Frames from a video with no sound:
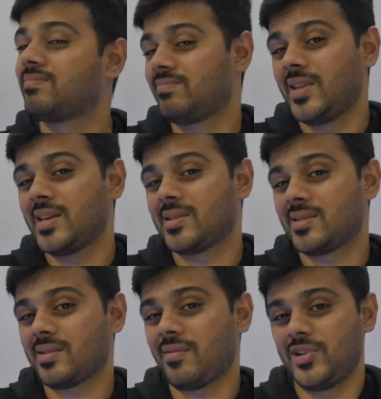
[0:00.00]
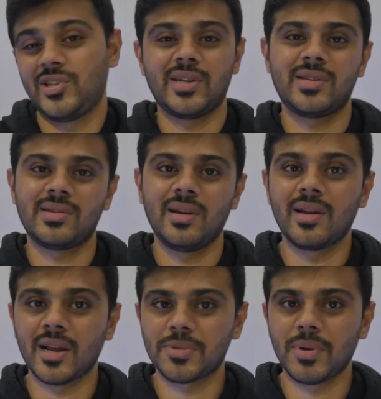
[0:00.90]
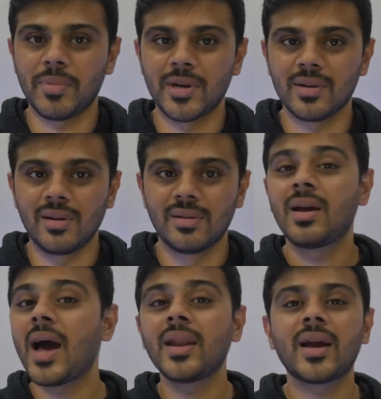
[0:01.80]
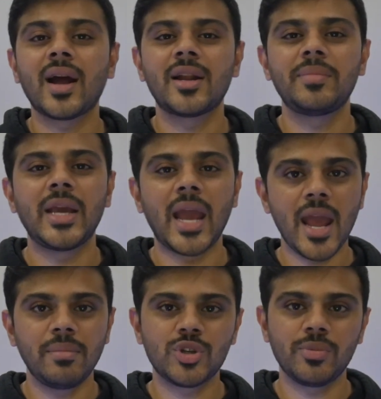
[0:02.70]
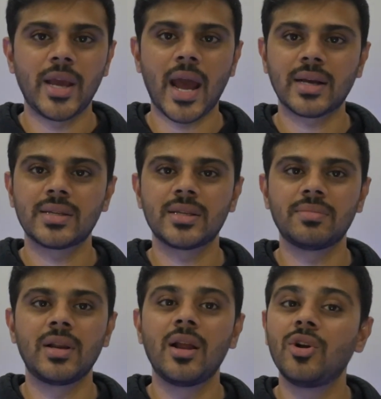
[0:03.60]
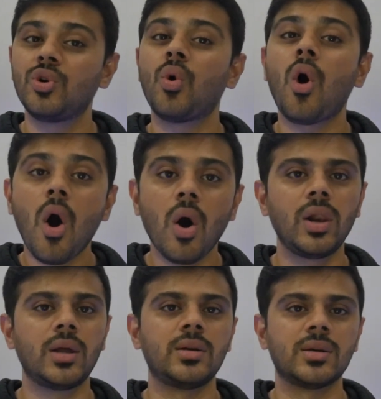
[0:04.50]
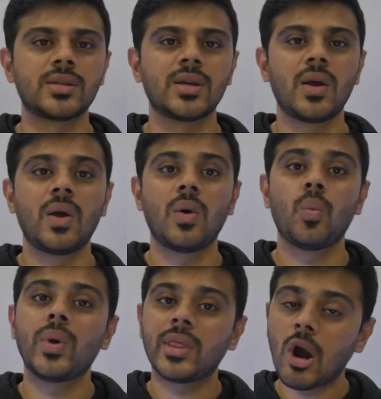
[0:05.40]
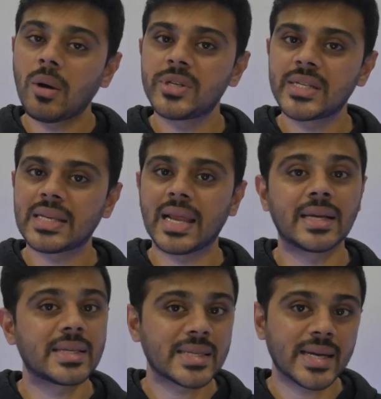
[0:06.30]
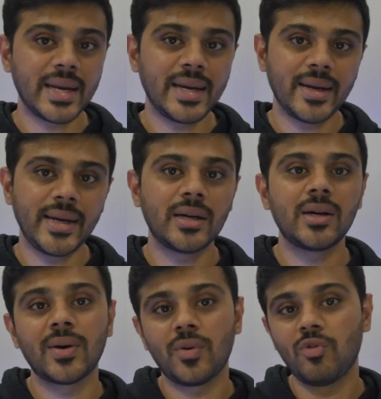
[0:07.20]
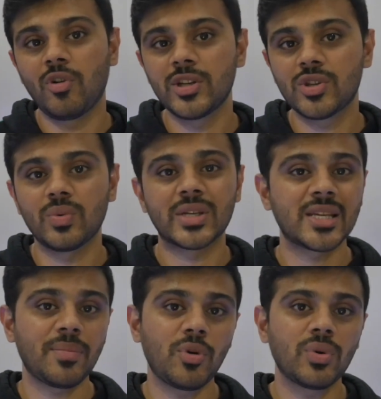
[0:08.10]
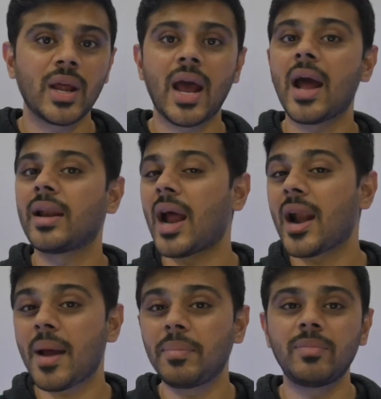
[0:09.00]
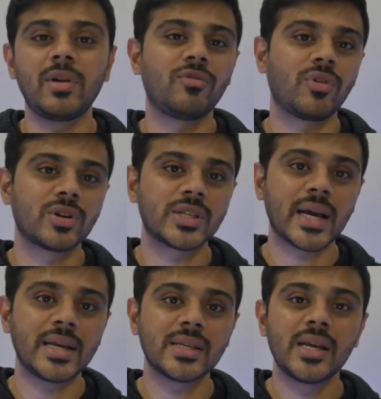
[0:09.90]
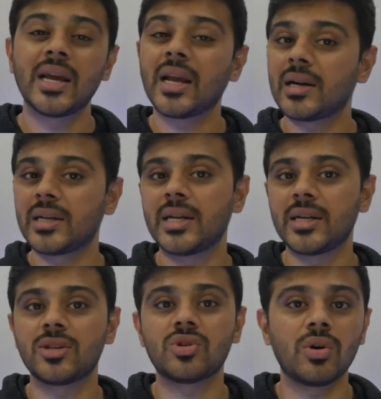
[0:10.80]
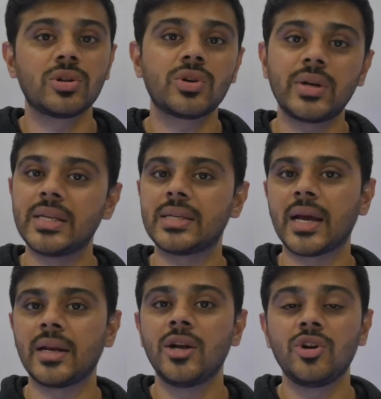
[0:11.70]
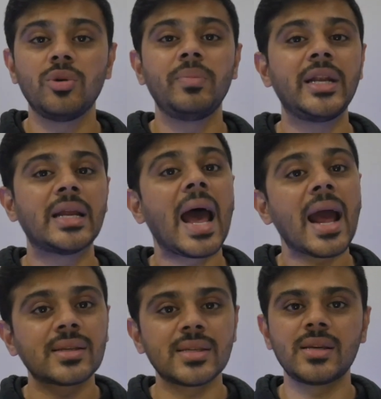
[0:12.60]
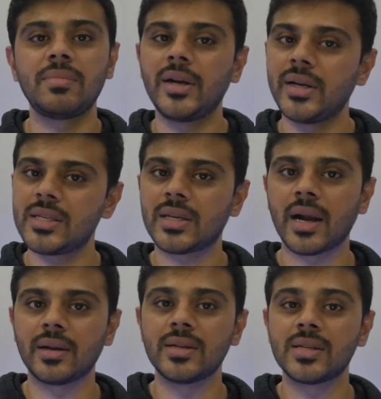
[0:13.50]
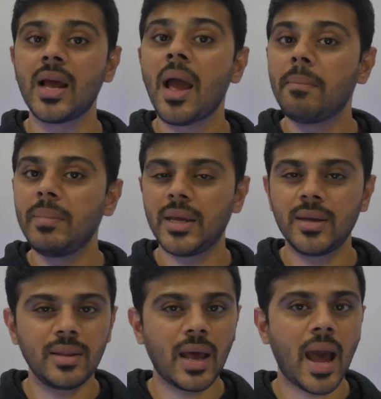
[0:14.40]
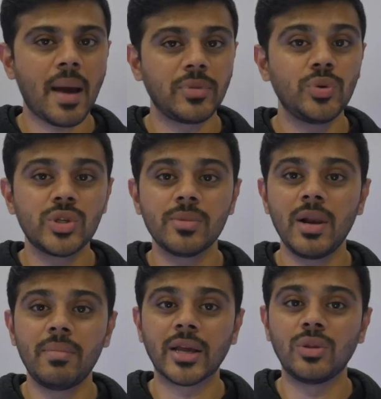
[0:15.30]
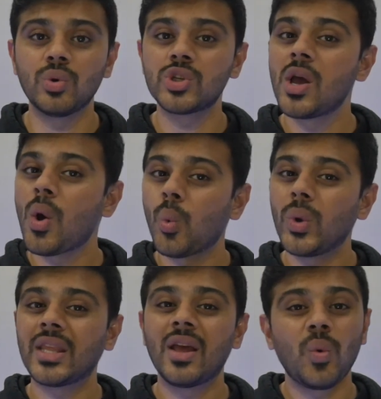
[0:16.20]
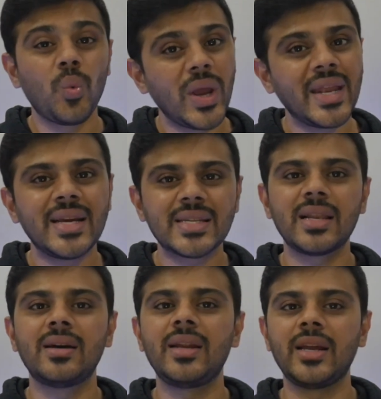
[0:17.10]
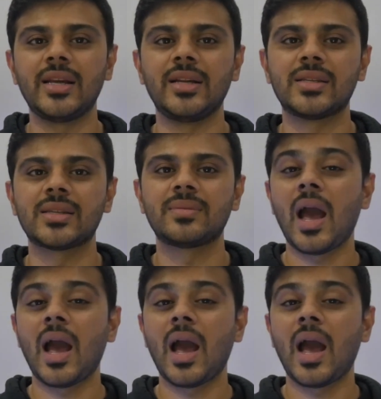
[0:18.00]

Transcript: This feature is still an experimental. Khan Academy aims to be accessible to all learners with options like screen reader, voiceover support, and adaptable font size. Content is also designed to meet accessibility standards, making the app usable by those with various learning needs.